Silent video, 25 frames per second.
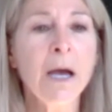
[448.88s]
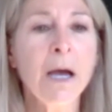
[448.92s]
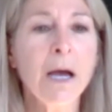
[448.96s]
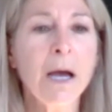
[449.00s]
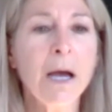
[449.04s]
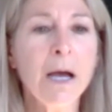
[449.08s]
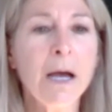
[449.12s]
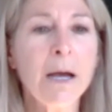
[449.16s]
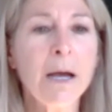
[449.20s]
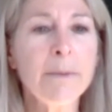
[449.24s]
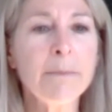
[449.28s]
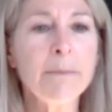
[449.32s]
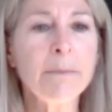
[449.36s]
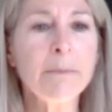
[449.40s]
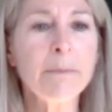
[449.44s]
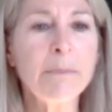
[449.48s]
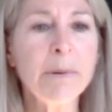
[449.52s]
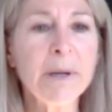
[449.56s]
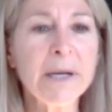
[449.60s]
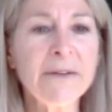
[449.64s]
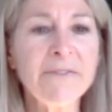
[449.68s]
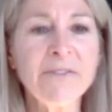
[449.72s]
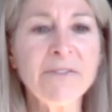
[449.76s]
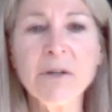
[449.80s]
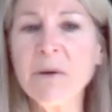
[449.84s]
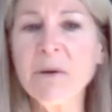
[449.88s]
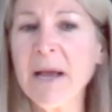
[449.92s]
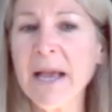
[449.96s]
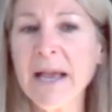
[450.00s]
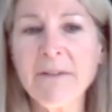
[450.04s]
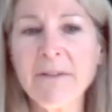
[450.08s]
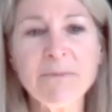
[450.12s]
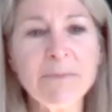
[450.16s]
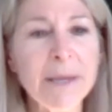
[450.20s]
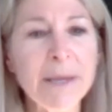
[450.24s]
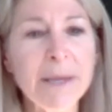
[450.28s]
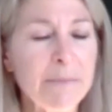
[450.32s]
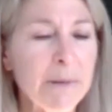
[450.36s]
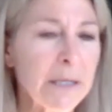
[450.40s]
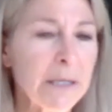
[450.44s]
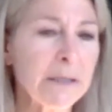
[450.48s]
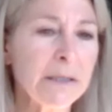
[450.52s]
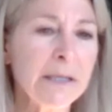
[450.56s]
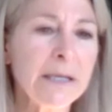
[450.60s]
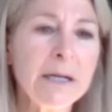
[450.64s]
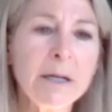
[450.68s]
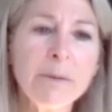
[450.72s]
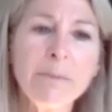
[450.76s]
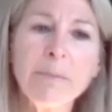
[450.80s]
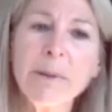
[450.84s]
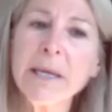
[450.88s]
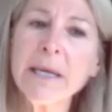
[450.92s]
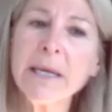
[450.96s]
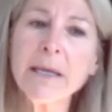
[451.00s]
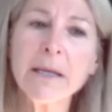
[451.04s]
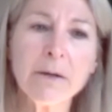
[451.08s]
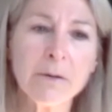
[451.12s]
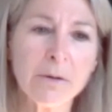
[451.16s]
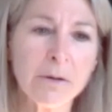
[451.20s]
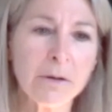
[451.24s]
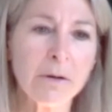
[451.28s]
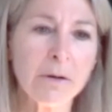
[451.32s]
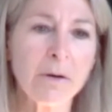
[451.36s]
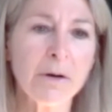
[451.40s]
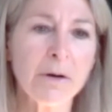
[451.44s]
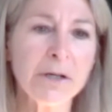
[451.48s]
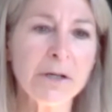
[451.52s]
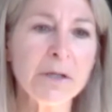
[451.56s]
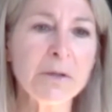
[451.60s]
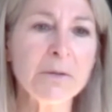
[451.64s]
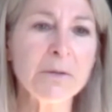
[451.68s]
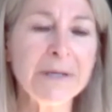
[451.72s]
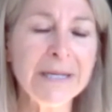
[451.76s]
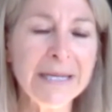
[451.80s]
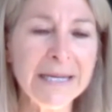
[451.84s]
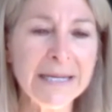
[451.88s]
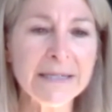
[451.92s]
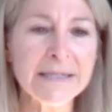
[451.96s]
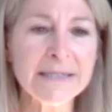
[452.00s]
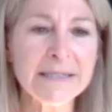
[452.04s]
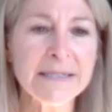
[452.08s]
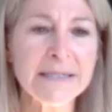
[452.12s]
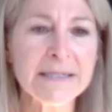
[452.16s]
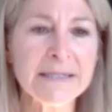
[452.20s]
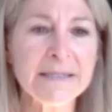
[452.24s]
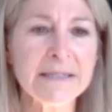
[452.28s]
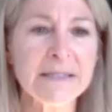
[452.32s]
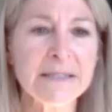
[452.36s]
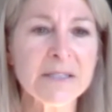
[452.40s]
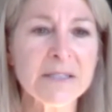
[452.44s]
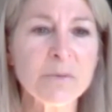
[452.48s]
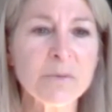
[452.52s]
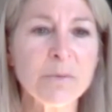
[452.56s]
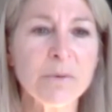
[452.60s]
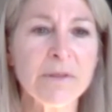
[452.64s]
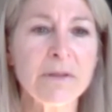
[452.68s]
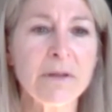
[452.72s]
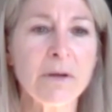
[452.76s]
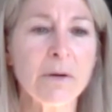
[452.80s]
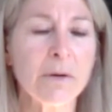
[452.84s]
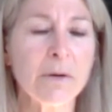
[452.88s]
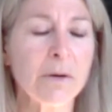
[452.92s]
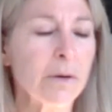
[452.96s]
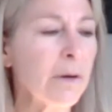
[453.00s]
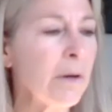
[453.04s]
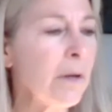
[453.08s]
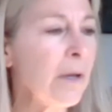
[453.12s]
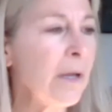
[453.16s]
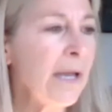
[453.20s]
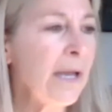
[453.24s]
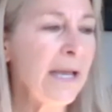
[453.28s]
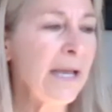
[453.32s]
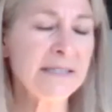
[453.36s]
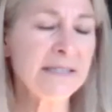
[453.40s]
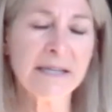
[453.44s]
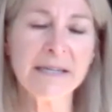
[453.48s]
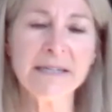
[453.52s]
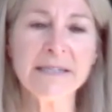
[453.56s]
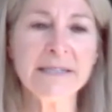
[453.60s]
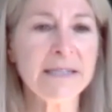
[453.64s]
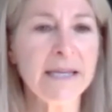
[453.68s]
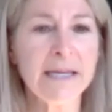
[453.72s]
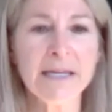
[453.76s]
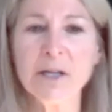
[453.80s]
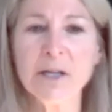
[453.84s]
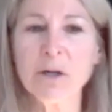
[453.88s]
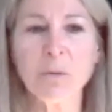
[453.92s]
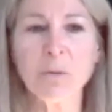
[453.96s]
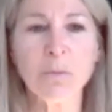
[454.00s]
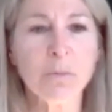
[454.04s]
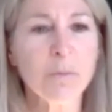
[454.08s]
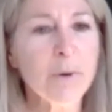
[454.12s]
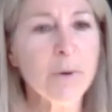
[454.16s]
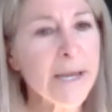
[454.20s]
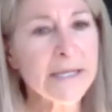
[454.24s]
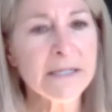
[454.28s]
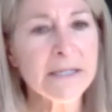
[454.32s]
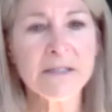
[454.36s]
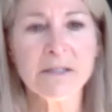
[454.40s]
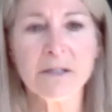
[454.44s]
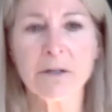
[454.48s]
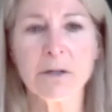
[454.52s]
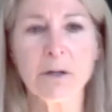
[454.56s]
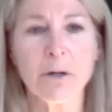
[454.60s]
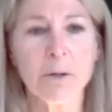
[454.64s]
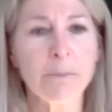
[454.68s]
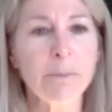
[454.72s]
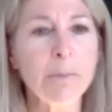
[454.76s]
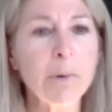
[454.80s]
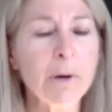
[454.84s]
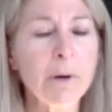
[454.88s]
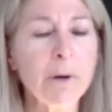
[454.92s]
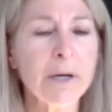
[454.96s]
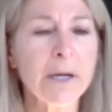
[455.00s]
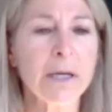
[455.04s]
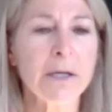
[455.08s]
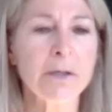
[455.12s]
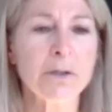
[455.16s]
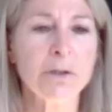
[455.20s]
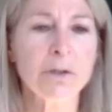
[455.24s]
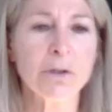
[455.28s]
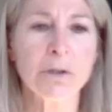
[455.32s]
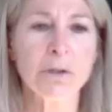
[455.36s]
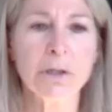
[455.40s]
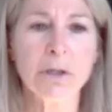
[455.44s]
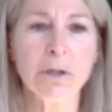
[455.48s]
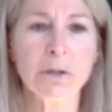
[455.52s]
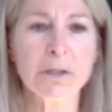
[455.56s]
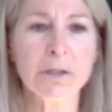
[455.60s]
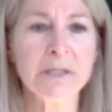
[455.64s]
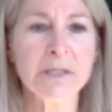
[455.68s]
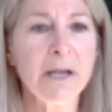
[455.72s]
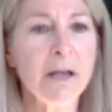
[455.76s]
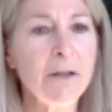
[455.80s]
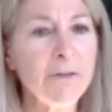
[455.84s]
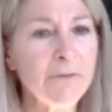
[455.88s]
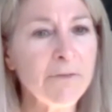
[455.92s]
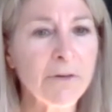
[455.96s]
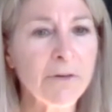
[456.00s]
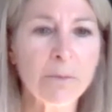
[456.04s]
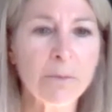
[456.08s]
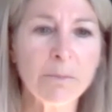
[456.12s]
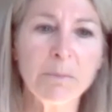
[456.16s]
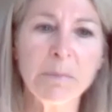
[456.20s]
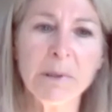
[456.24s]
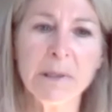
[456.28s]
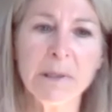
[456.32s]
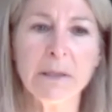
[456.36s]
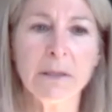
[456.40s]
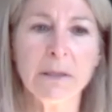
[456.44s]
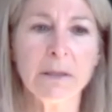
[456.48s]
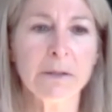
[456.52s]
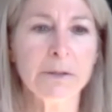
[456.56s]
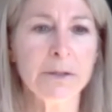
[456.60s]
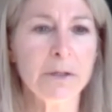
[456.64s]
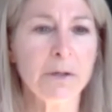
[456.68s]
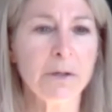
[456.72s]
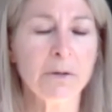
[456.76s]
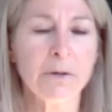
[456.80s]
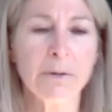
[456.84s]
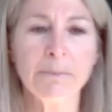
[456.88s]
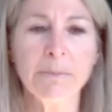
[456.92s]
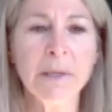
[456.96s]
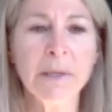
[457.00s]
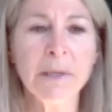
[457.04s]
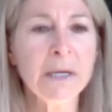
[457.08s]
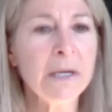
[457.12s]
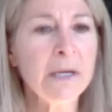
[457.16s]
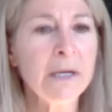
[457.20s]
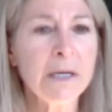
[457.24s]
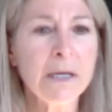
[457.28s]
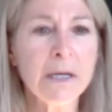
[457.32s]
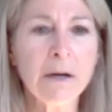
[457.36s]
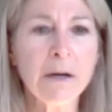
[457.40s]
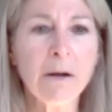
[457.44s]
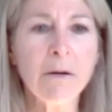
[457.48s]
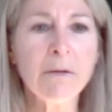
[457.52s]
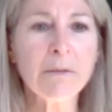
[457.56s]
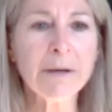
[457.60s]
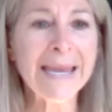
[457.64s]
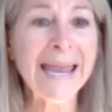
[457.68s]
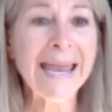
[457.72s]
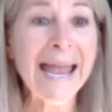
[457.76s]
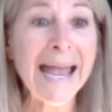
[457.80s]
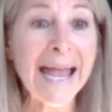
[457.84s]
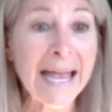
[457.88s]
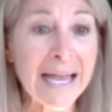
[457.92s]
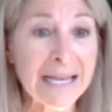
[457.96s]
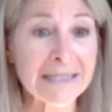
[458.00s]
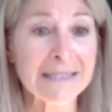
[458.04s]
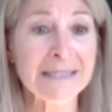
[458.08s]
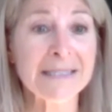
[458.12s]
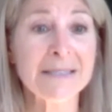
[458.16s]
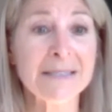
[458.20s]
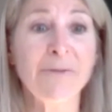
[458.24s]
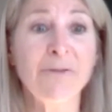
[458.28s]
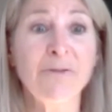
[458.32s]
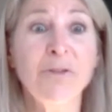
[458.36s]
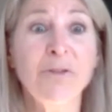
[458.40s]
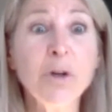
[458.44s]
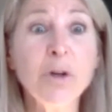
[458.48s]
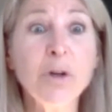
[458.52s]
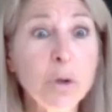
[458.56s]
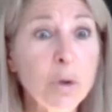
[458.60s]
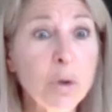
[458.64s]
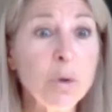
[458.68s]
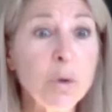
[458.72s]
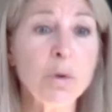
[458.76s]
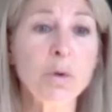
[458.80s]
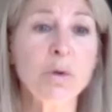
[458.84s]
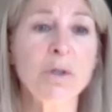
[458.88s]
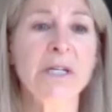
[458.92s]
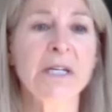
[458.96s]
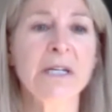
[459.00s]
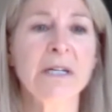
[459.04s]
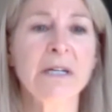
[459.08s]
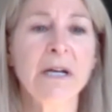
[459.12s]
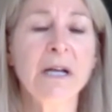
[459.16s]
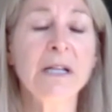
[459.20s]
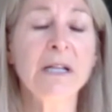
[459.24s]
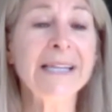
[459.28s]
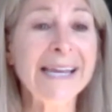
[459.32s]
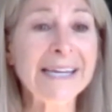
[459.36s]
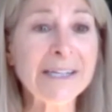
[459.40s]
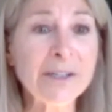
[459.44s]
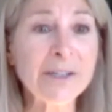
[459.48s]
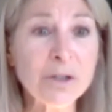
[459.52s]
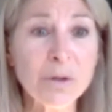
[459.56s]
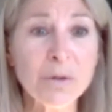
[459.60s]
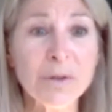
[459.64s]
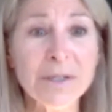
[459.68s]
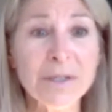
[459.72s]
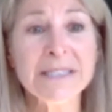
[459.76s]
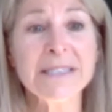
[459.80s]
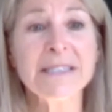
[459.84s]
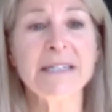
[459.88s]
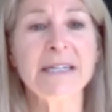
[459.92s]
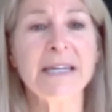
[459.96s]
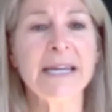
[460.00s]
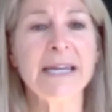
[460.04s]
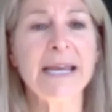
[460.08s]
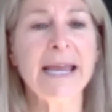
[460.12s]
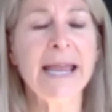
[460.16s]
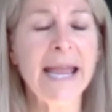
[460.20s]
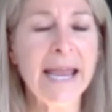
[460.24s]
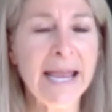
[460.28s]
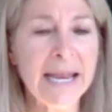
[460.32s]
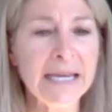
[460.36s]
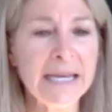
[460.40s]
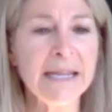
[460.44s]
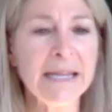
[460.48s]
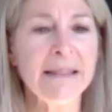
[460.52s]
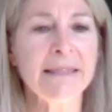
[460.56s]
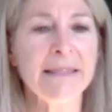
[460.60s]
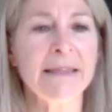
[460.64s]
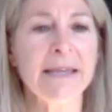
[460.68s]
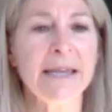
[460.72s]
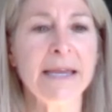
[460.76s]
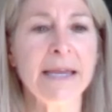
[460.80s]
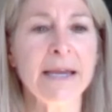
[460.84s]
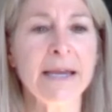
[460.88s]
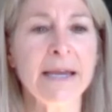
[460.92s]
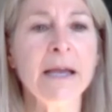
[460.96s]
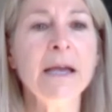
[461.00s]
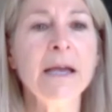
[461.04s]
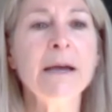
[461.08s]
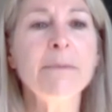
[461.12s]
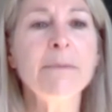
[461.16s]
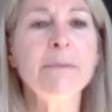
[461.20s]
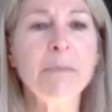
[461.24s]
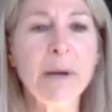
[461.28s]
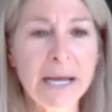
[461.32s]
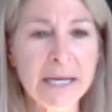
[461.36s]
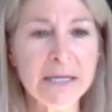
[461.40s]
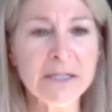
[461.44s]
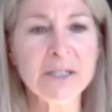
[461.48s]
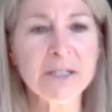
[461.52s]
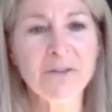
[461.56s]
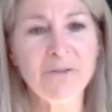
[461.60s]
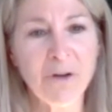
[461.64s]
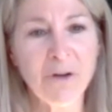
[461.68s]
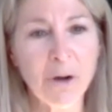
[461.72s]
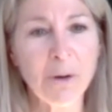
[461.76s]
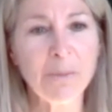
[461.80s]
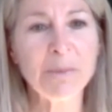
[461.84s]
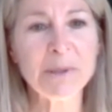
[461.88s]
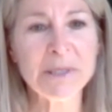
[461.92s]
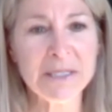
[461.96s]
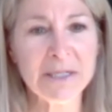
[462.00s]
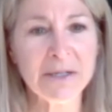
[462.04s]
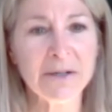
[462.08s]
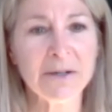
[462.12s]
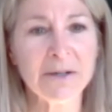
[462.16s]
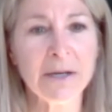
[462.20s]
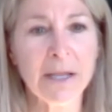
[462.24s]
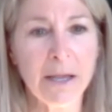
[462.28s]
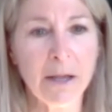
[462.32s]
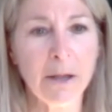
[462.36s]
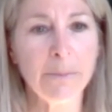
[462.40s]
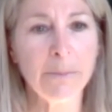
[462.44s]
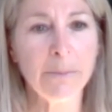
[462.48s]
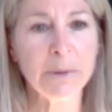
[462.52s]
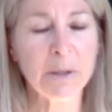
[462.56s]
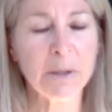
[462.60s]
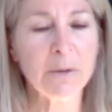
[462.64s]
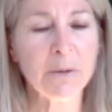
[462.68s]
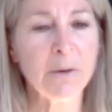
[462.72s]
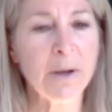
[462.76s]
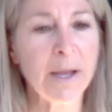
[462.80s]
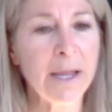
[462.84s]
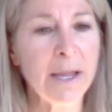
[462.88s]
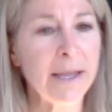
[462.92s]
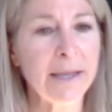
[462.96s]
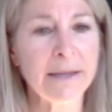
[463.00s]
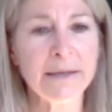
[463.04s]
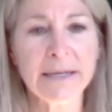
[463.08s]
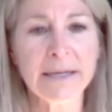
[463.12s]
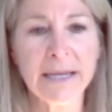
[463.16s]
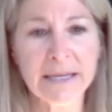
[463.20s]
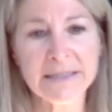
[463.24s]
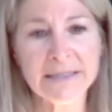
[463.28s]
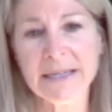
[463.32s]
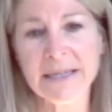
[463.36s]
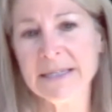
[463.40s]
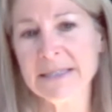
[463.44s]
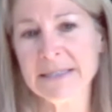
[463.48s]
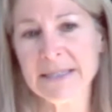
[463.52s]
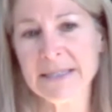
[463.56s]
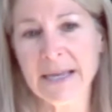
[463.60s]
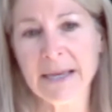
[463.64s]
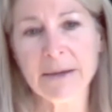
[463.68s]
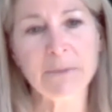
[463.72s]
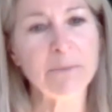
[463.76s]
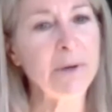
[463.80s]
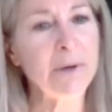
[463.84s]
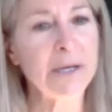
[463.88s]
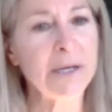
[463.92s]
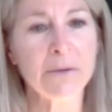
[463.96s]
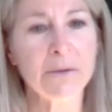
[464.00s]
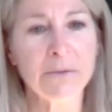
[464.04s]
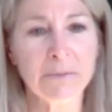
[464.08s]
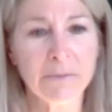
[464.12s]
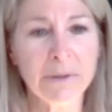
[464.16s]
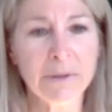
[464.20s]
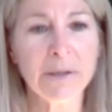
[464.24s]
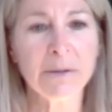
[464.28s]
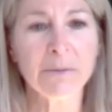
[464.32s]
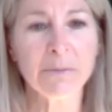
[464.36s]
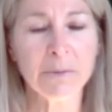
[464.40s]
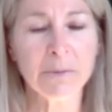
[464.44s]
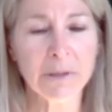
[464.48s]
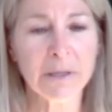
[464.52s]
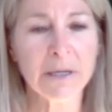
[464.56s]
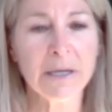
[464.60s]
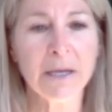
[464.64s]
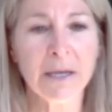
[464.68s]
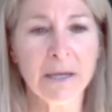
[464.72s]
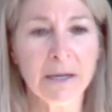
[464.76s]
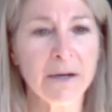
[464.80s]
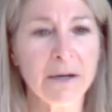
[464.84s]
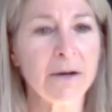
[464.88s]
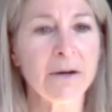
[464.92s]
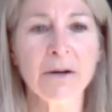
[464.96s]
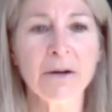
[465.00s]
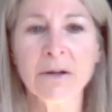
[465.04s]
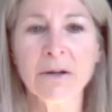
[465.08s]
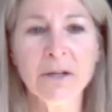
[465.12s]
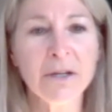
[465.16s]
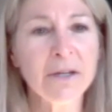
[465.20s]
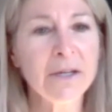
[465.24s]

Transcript: Um, but if you have maybe a little bit or, or you need assistance with your, as I say, your rent or your mortgage or your cell phone bill or your, you know, gas, food, electricity, anything, Miles of Hope is here to help you. And as I say, we don't we don't really care.